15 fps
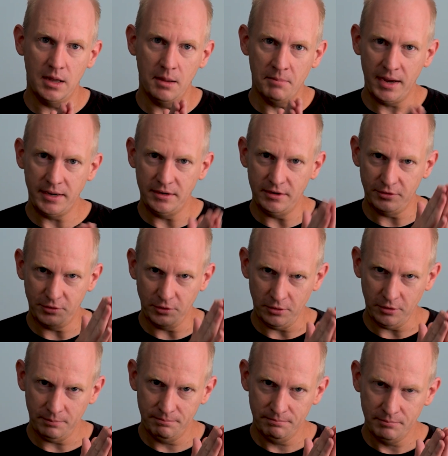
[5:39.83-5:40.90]
My dear
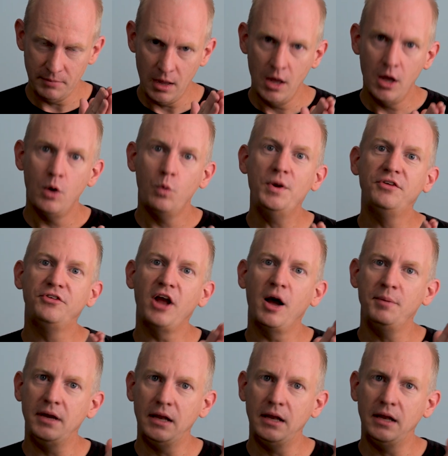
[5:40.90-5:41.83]
sir, we shall be